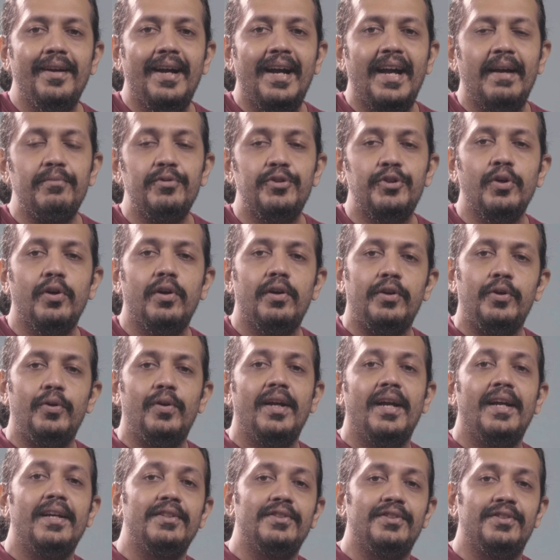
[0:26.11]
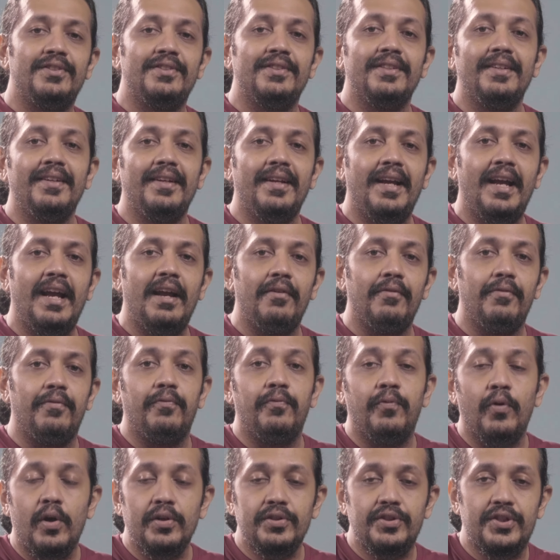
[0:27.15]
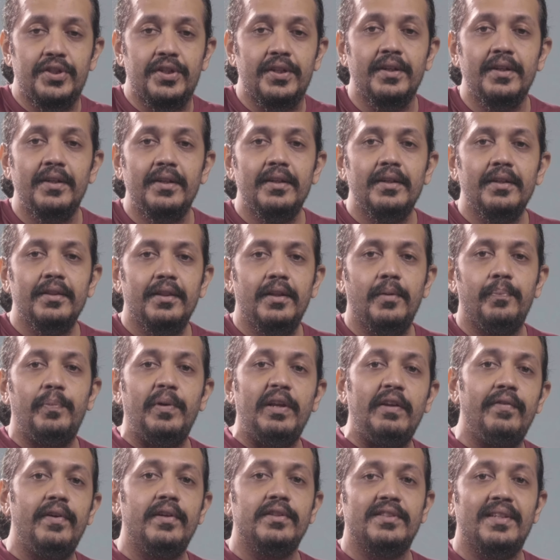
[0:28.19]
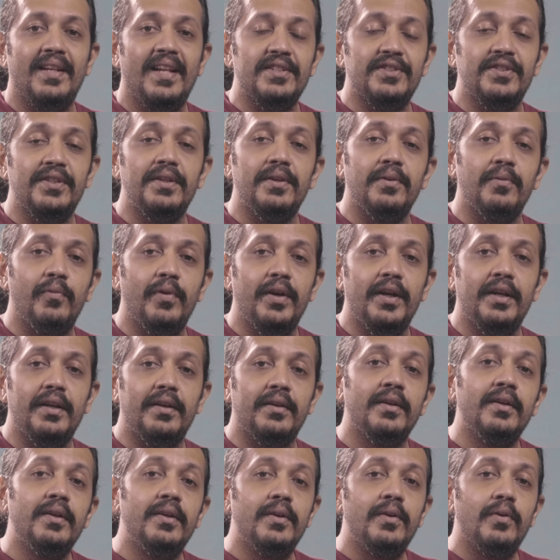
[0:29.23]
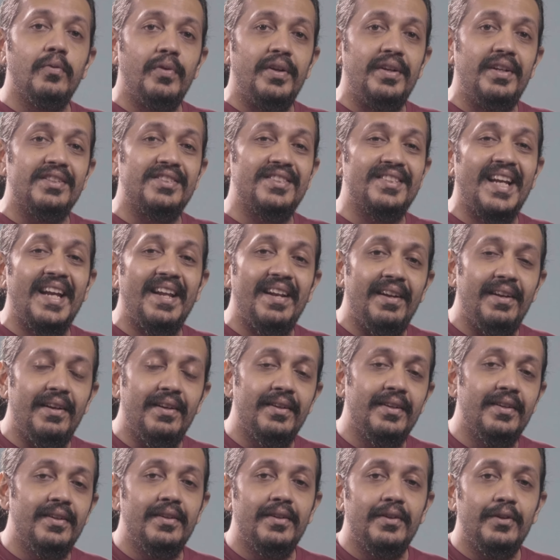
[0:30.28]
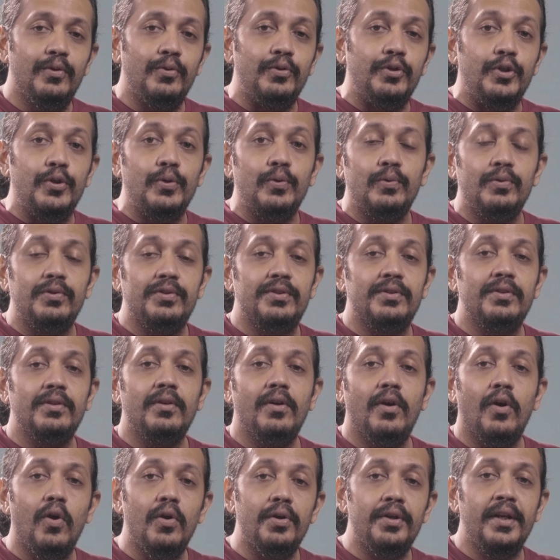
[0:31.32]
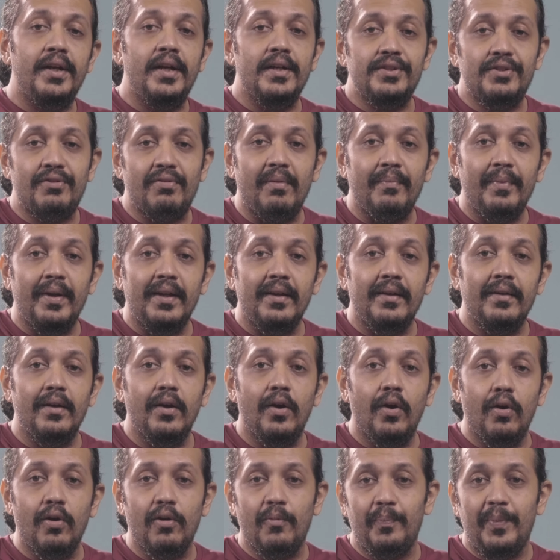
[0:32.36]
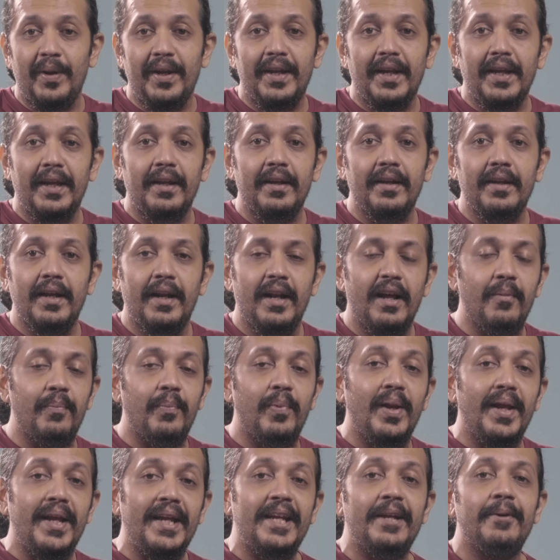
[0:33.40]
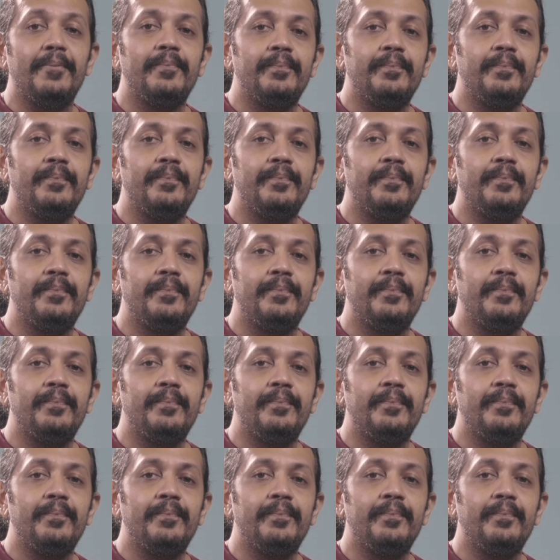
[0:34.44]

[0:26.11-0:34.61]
I'm sure you guys have watched the previous lesson where we decided to use alternate strumming or picking in our playing.